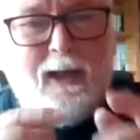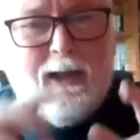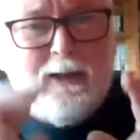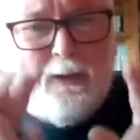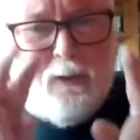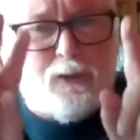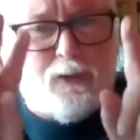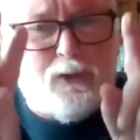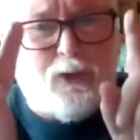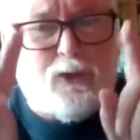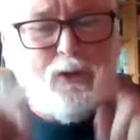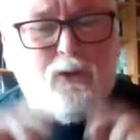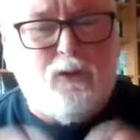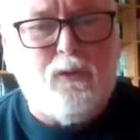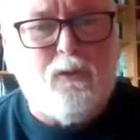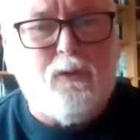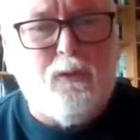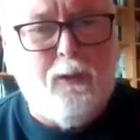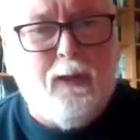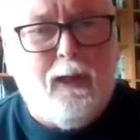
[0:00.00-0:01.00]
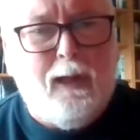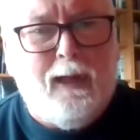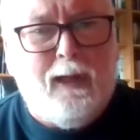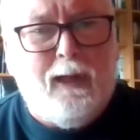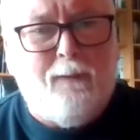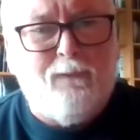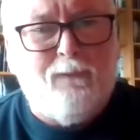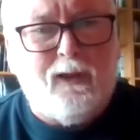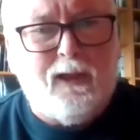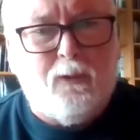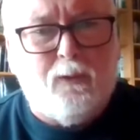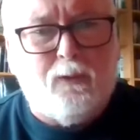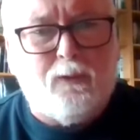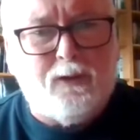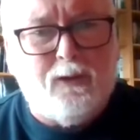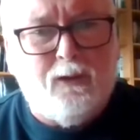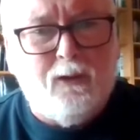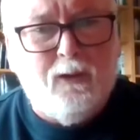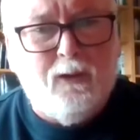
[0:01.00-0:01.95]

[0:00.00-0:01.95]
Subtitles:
He does two videos,